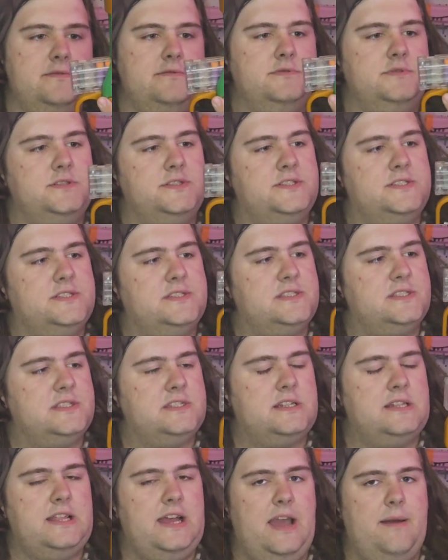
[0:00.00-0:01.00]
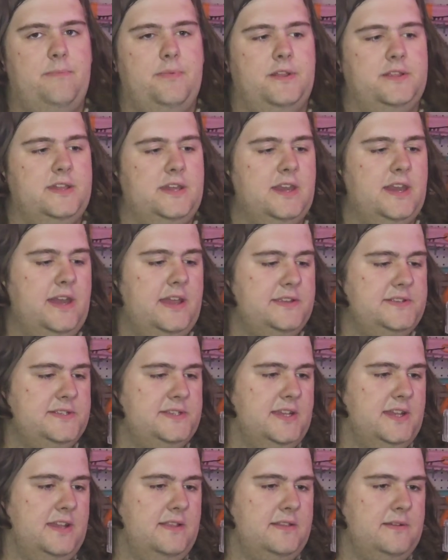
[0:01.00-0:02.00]
slap on the ass to
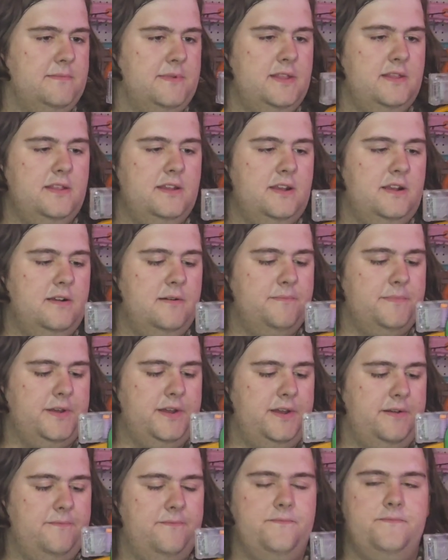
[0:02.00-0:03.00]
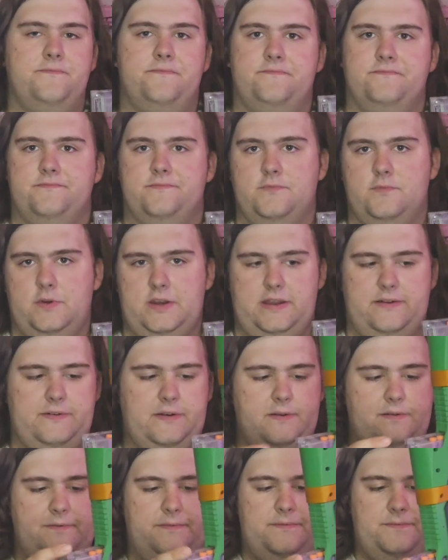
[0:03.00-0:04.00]
get them in there, but
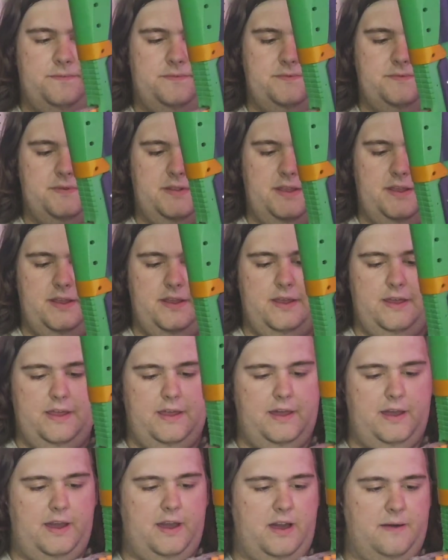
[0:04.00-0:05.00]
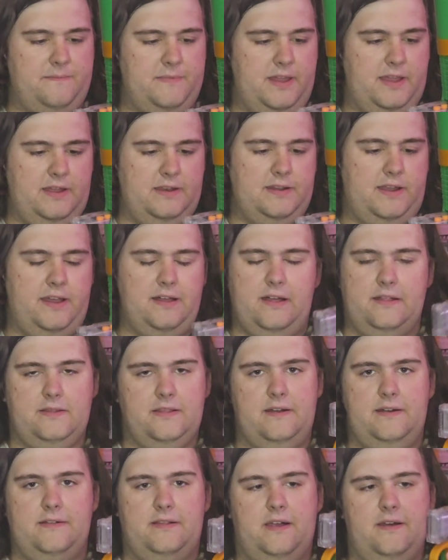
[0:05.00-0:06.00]
whatever. And I
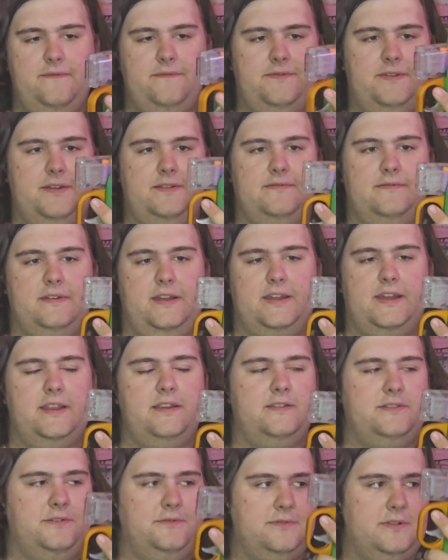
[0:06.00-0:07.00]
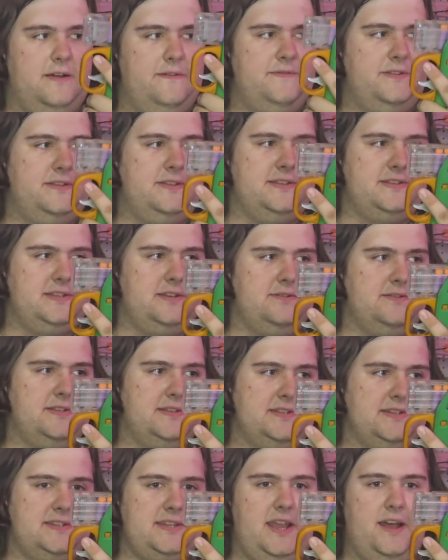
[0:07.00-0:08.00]
love that. I kind of do love that this uses
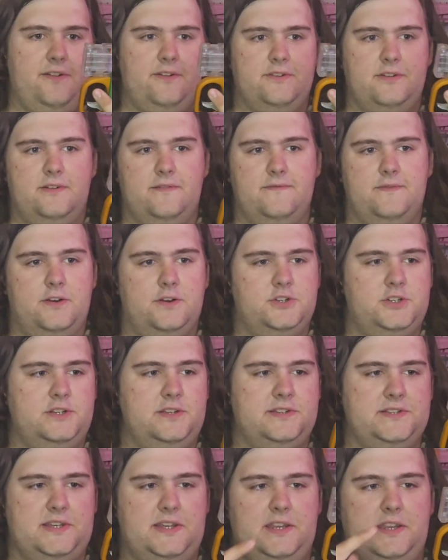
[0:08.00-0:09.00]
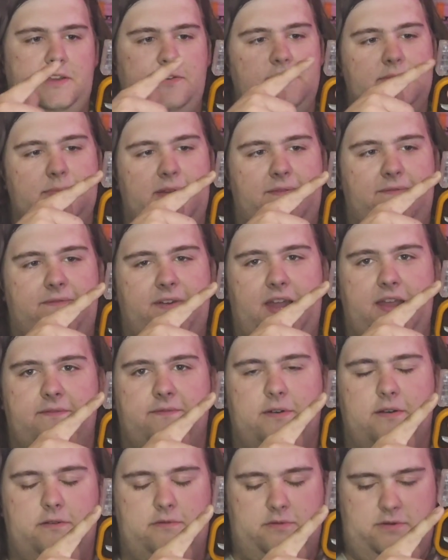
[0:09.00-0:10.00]
a talon conversion, because I can use my
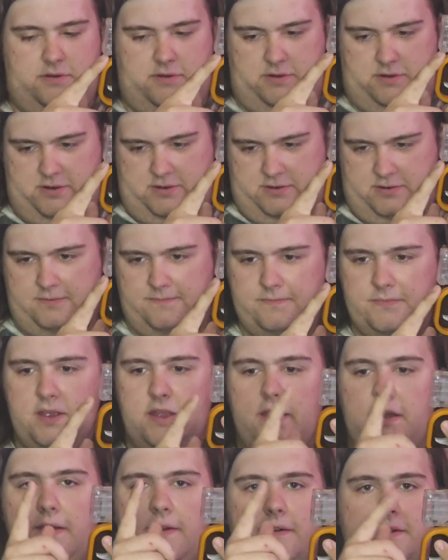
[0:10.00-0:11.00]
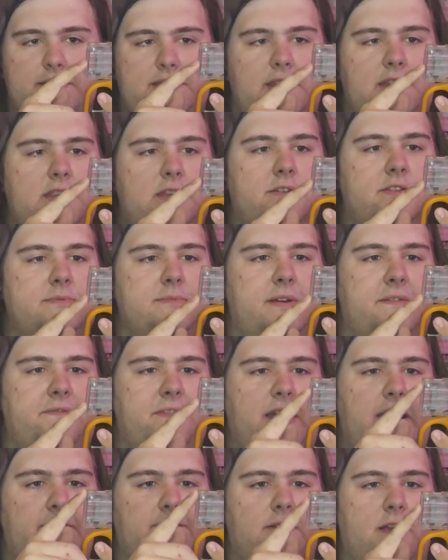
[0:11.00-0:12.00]

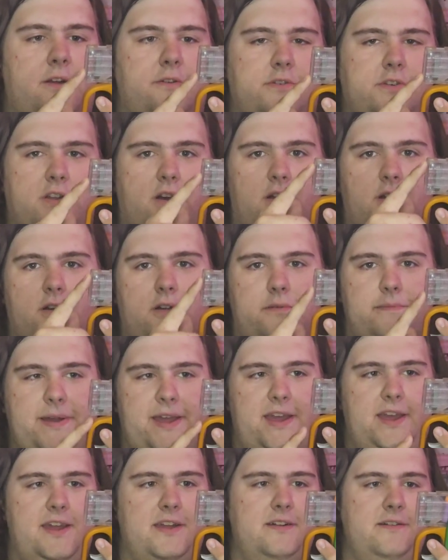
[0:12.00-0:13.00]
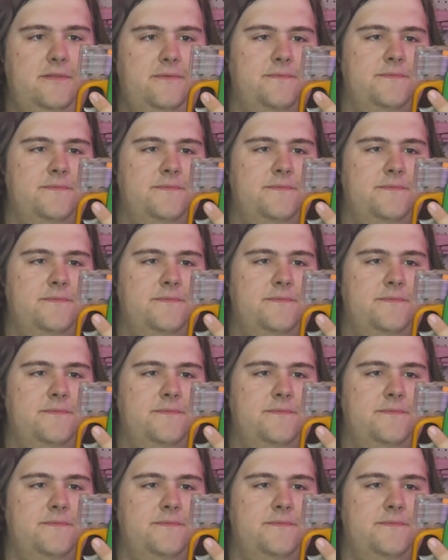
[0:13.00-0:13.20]
5-round gnarl mag